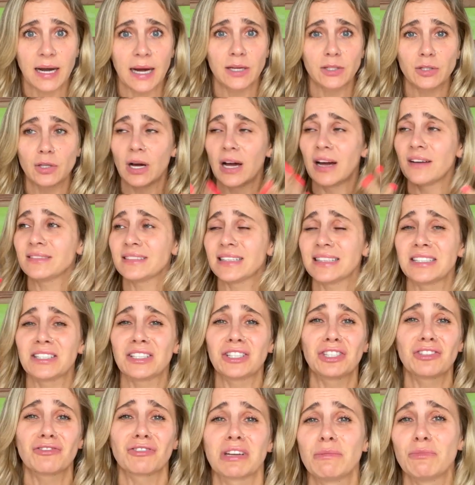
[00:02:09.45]
I don't have the
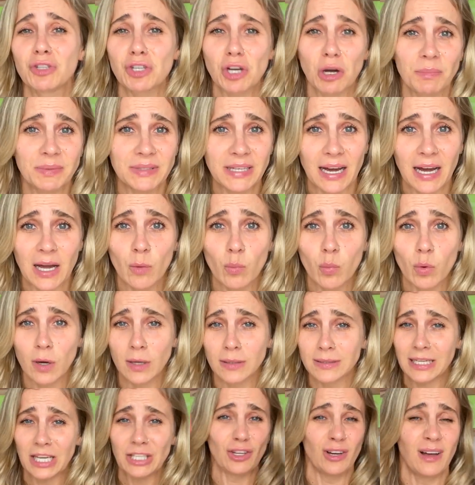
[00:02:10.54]
dream job that I
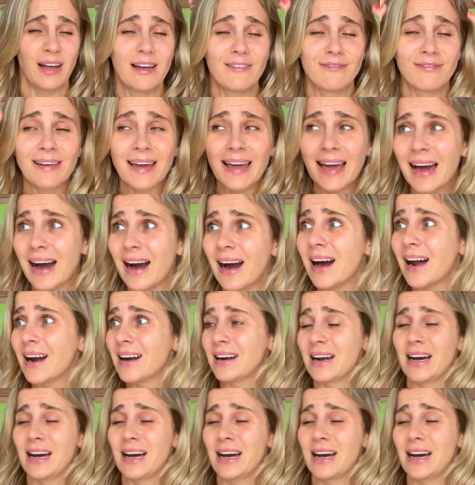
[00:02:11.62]
want. I don't have car.